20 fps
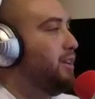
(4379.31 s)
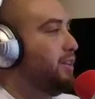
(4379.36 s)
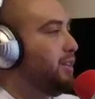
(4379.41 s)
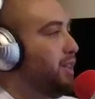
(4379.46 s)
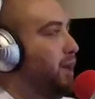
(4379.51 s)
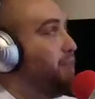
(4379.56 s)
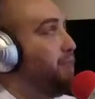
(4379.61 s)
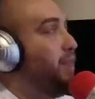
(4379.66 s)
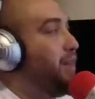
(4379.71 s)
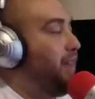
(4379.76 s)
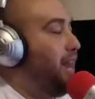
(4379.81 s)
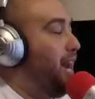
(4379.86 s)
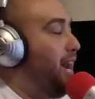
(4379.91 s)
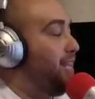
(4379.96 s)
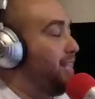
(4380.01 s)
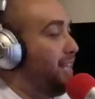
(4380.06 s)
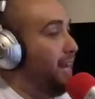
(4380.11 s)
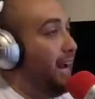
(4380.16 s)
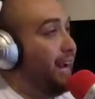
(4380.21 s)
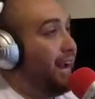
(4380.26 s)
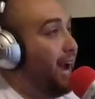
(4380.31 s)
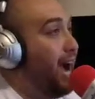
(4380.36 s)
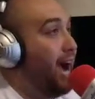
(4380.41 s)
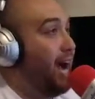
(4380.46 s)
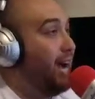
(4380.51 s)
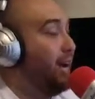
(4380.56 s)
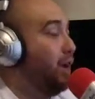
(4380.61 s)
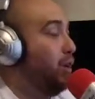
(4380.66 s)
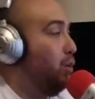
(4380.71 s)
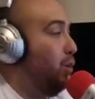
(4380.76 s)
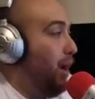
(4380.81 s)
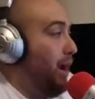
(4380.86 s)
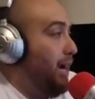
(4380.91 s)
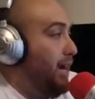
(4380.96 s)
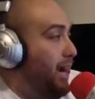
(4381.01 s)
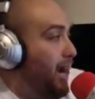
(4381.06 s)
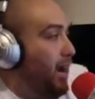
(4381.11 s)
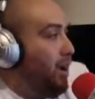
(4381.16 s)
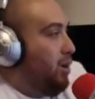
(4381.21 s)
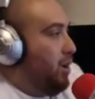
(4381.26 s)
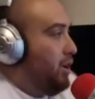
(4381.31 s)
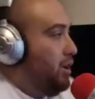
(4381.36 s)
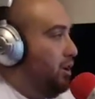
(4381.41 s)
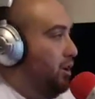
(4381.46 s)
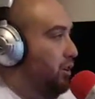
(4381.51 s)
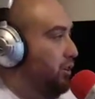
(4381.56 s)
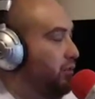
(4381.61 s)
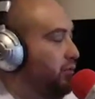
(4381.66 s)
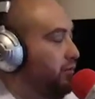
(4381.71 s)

something that has an iconic white character.